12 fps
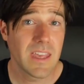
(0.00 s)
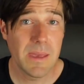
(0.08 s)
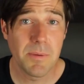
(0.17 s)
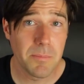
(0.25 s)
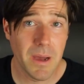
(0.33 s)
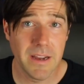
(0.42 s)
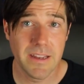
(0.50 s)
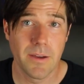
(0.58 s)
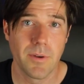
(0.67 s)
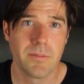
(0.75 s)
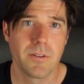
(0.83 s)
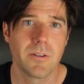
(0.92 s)
Keep in mind,
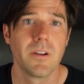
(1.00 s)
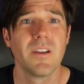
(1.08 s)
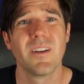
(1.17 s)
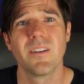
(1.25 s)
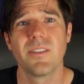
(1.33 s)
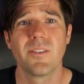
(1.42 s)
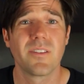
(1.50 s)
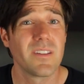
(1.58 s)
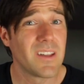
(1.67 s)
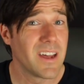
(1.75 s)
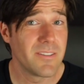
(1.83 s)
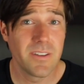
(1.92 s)
however, there's a
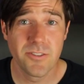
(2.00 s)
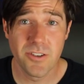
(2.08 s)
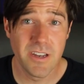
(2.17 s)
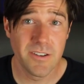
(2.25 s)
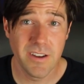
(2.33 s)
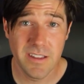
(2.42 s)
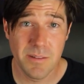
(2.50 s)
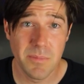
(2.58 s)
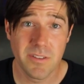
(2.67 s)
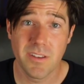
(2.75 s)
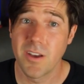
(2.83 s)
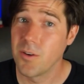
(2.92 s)
lot of engineering that
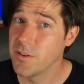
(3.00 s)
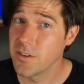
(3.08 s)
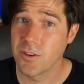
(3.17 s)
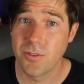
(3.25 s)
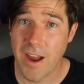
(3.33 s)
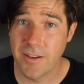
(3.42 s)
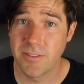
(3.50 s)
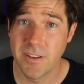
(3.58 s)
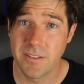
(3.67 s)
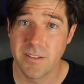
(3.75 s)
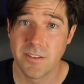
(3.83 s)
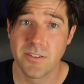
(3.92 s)
must go into
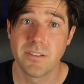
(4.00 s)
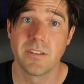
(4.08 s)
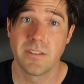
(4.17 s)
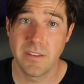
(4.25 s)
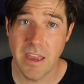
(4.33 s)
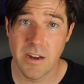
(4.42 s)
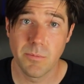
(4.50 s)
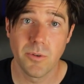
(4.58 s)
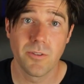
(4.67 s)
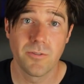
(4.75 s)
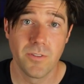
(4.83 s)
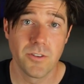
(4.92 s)
crafting such a
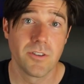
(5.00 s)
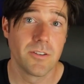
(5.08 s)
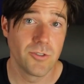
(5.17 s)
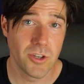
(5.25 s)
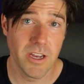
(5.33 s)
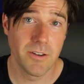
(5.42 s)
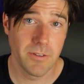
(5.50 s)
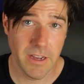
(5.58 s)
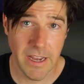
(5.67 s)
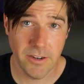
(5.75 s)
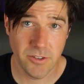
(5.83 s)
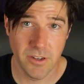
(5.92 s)
sustainable fission chain
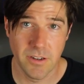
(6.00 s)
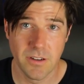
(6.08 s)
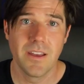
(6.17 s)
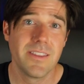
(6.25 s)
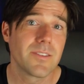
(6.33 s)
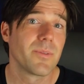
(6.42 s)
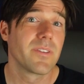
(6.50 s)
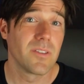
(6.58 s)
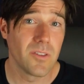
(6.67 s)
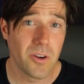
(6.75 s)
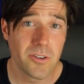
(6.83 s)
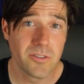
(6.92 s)
reaction, and this was
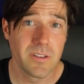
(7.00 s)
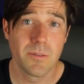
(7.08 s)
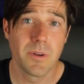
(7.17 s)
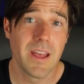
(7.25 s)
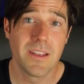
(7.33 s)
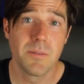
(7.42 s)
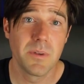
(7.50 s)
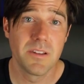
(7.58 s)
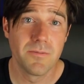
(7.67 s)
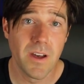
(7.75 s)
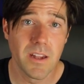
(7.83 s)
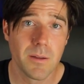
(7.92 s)
largely what had to be
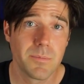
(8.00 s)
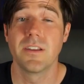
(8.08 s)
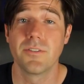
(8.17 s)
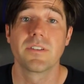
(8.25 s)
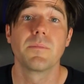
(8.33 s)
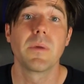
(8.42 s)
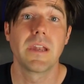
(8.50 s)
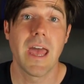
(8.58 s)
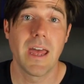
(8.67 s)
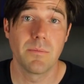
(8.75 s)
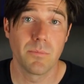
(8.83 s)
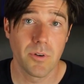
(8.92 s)
developed during the
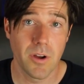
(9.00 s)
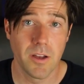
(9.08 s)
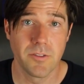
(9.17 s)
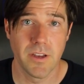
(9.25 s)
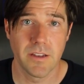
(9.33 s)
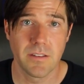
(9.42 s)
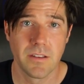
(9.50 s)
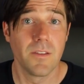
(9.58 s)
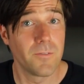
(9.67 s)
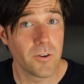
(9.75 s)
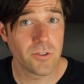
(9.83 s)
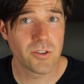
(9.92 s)
Manhattan Project. The
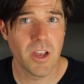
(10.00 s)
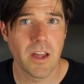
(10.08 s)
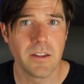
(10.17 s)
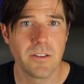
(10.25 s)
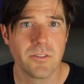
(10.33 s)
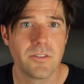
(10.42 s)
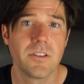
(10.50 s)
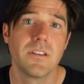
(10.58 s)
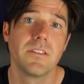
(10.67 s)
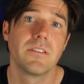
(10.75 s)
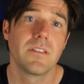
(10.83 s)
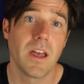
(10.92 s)
first challenge
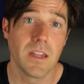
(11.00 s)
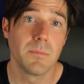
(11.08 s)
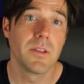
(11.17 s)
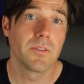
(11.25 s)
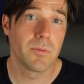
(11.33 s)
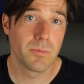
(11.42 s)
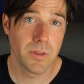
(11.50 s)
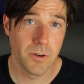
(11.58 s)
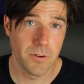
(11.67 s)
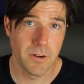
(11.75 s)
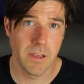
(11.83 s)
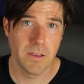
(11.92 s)
is elemental
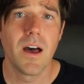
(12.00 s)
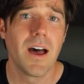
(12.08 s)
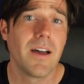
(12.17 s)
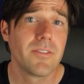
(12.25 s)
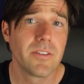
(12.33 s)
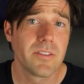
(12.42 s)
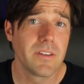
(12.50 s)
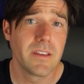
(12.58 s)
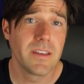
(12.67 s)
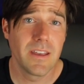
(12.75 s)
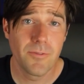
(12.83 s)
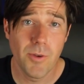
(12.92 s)
purity.
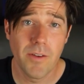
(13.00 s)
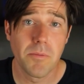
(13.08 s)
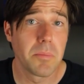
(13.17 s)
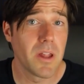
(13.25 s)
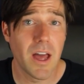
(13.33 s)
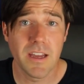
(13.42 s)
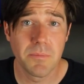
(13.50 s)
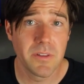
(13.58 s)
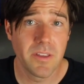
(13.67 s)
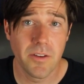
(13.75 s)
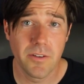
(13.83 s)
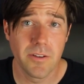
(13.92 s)
Obviously, if you have a block of
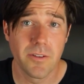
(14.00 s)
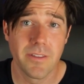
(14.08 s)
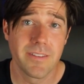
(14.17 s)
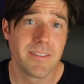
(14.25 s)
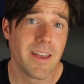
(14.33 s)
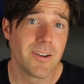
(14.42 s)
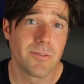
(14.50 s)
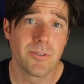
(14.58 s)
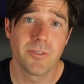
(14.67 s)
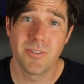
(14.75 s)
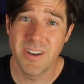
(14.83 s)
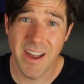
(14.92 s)
material that's not
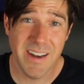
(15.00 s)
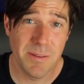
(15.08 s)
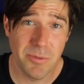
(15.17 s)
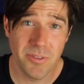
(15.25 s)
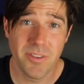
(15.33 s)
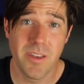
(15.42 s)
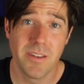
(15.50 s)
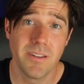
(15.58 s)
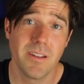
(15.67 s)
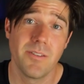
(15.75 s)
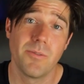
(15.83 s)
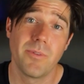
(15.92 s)
over
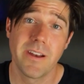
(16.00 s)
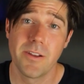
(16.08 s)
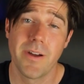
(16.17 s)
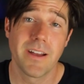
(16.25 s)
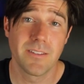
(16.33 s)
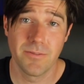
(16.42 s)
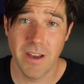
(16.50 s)
90% of the radioactive